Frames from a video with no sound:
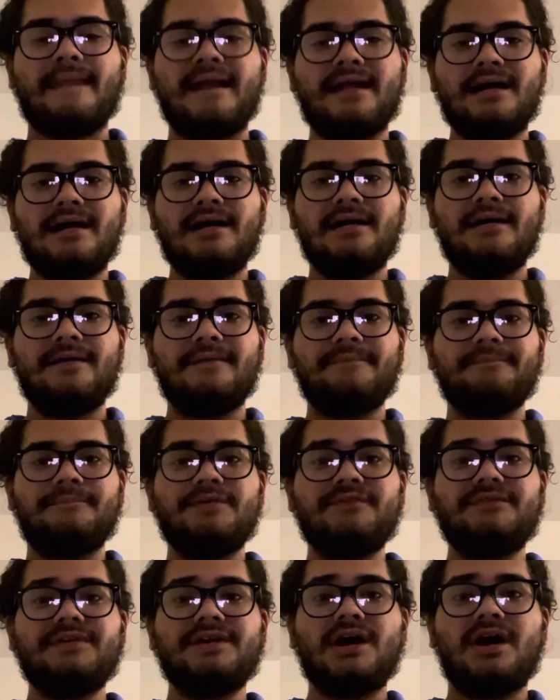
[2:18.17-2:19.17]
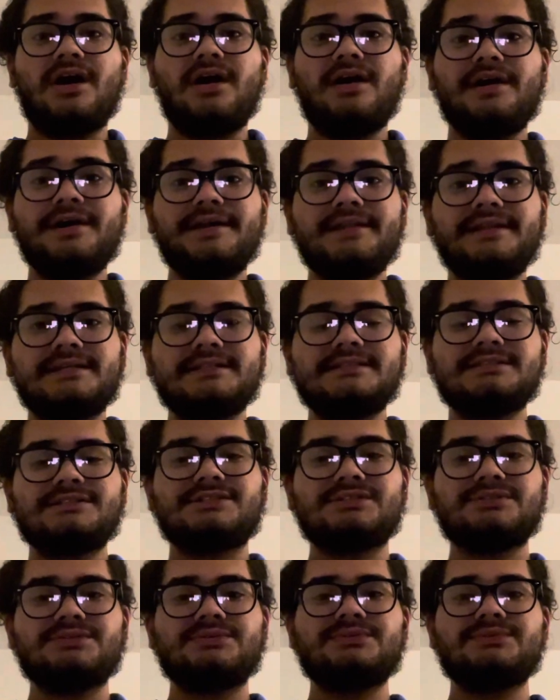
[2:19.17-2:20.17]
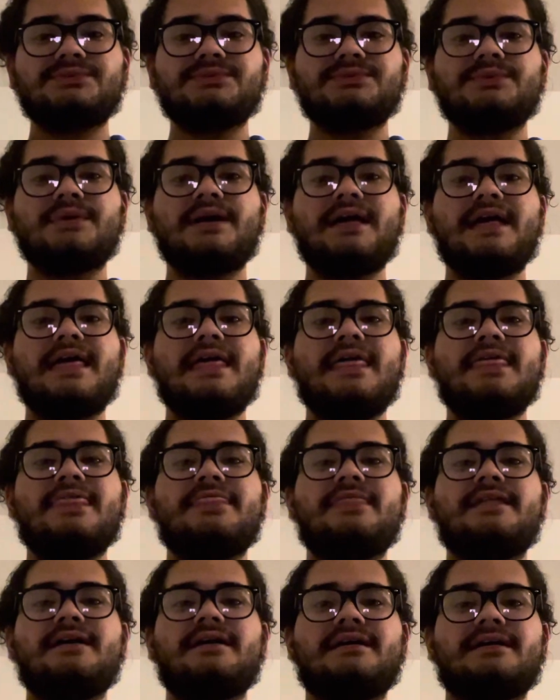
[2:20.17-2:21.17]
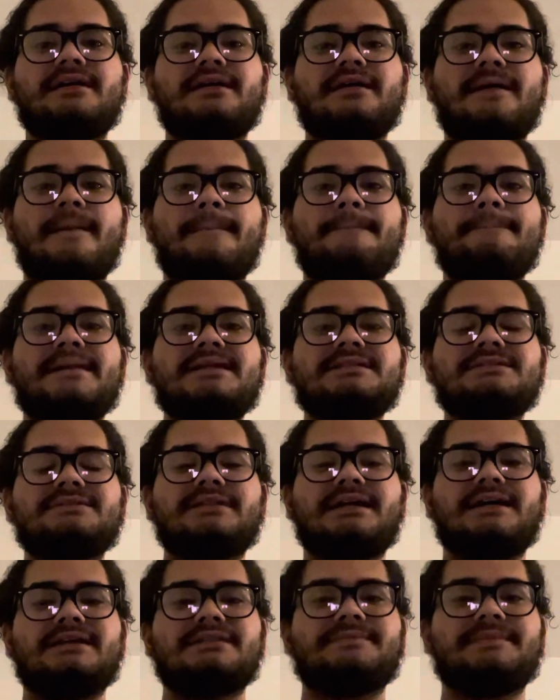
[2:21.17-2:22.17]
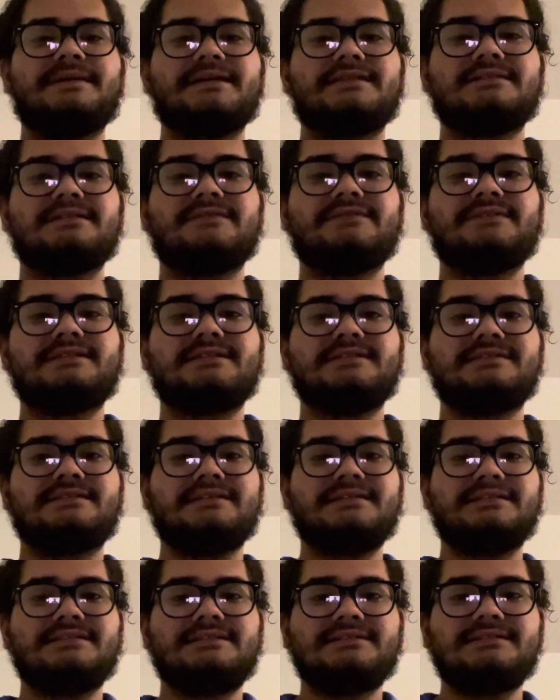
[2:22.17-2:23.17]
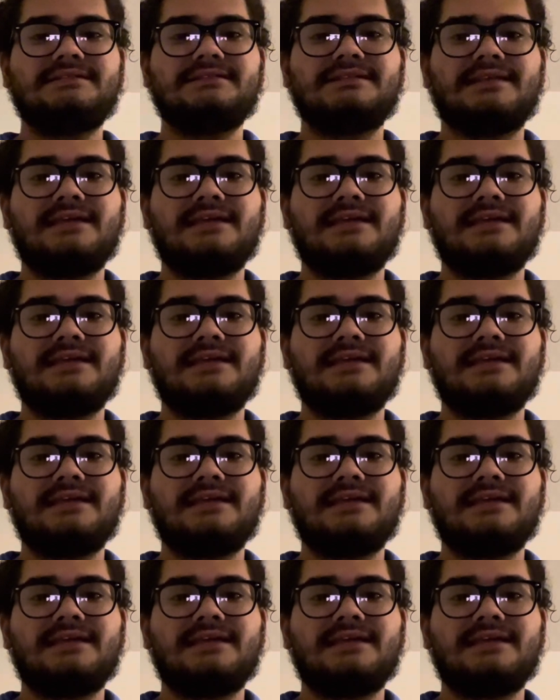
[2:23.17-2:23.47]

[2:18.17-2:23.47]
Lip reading: Moving on to the mental aspects of the disease.